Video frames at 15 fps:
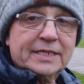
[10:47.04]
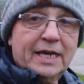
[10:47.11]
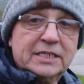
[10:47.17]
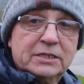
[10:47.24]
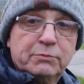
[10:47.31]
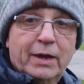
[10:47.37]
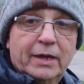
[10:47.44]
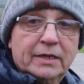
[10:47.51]

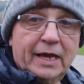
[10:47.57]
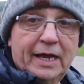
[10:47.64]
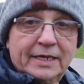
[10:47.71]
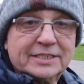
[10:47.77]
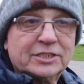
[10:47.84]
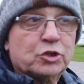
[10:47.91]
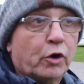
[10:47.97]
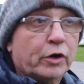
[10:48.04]
actually
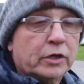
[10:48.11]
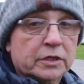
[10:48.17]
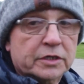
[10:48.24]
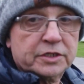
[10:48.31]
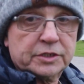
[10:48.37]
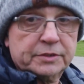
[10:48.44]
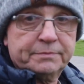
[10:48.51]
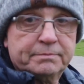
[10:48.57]
has
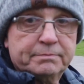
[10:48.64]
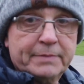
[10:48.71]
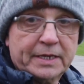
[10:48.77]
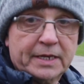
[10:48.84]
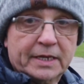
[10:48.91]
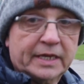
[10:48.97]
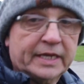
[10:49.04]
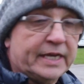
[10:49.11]
toilets, men
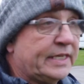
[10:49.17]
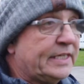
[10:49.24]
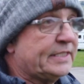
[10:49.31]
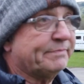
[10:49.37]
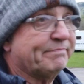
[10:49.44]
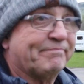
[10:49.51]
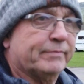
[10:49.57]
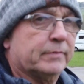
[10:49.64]
and
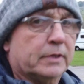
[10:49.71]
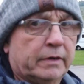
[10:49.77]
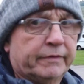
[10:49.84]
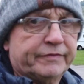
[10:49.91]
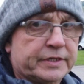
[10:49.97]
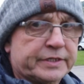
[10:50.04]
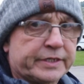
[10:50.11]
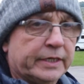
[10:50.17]
ladies,
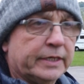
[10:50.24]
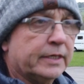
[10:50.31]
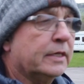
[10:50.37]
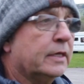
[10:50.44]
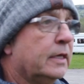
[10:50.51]
obviously.